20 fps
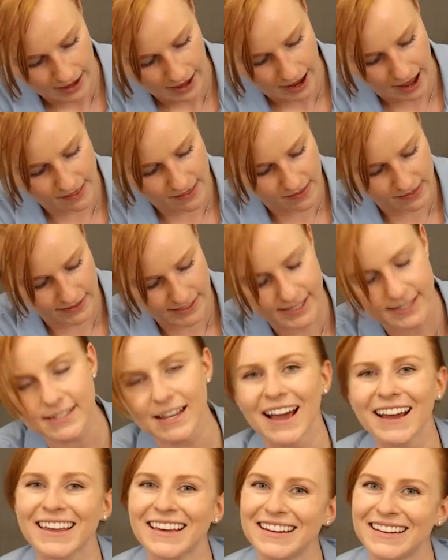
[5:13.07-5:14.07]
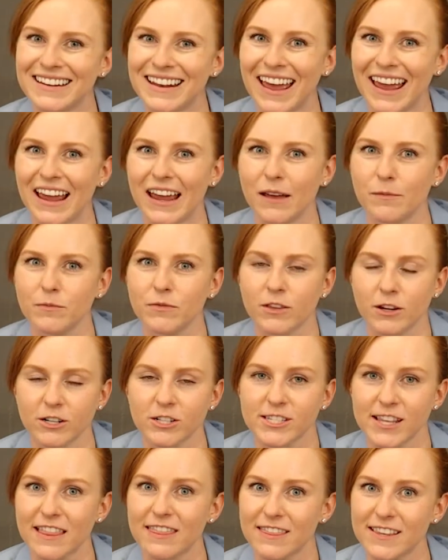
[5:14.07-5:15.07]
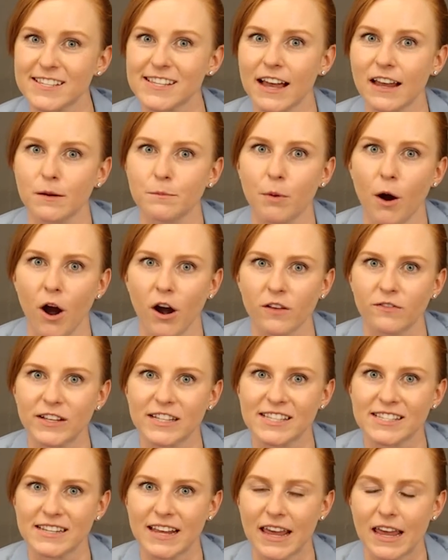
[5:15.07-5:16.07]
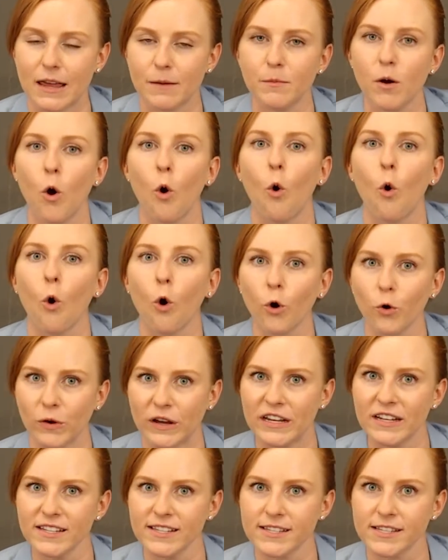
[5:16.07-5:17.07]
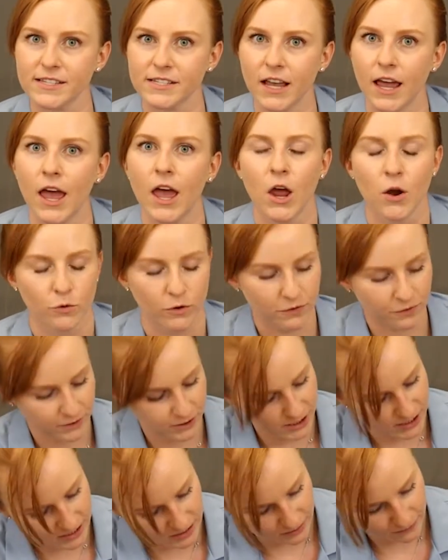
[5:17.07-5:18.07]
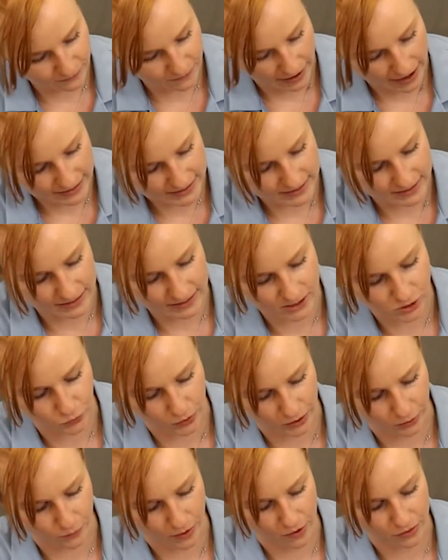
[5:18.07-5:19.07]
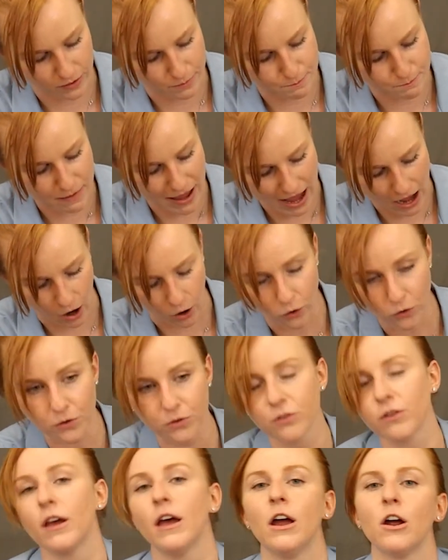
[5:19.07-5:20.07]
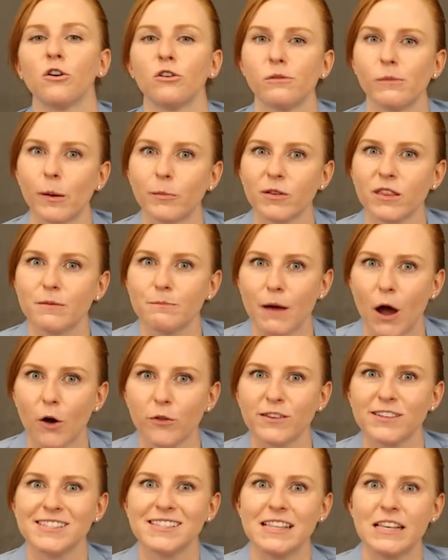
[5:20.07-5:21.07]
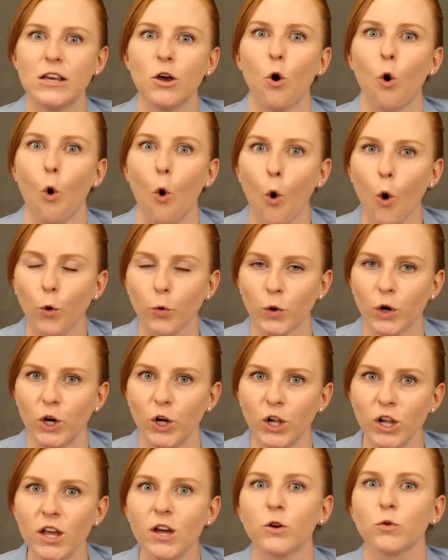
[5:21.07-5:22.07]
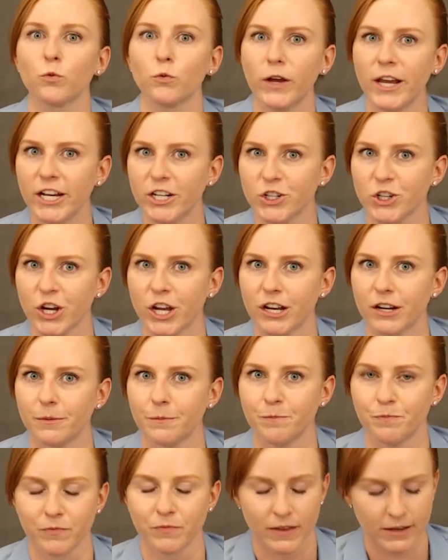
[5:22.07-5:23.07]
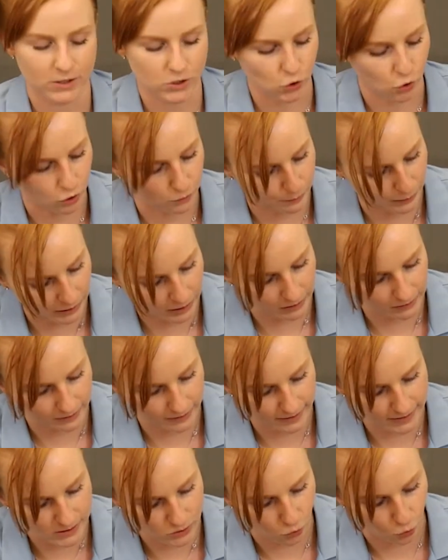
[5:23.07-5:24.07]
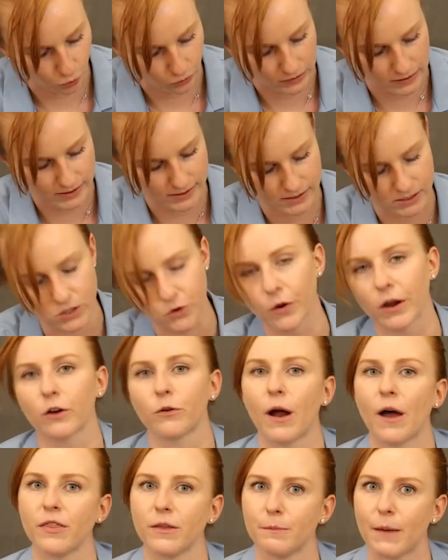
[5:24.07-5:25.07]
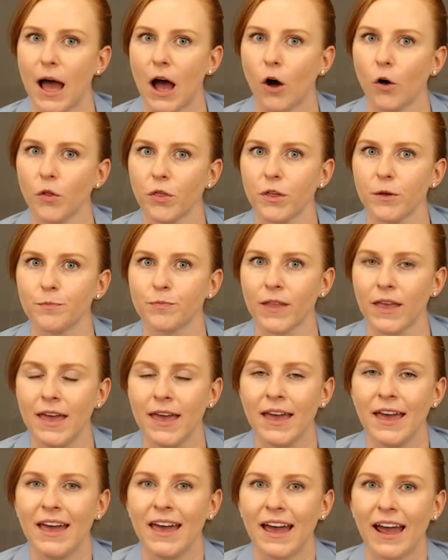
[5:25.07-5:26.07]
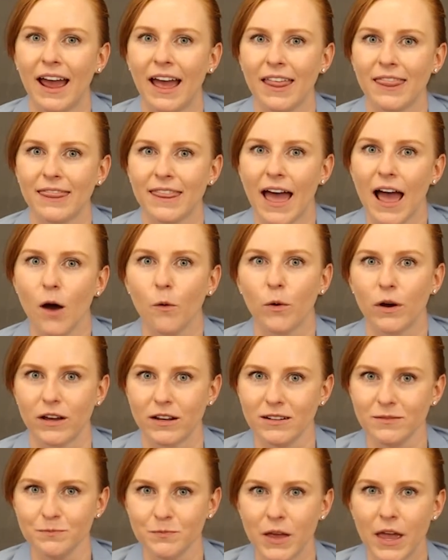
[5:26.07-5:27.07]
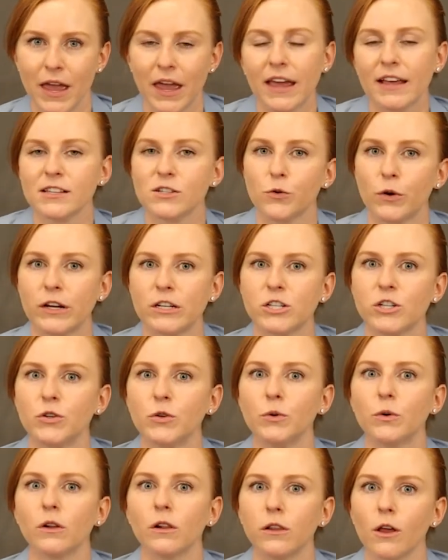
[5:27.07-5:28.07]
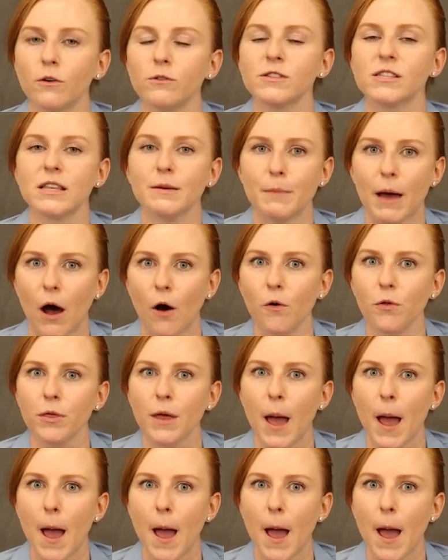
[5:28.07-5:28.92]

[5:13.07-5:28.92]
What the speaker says: And then the second name, the second part of its name, oris, refers to the fact that it's going around the mouth. Remember, the mouth is the oral region. So orbicularis oris is going around the mouth. And that one is going to close the mouth,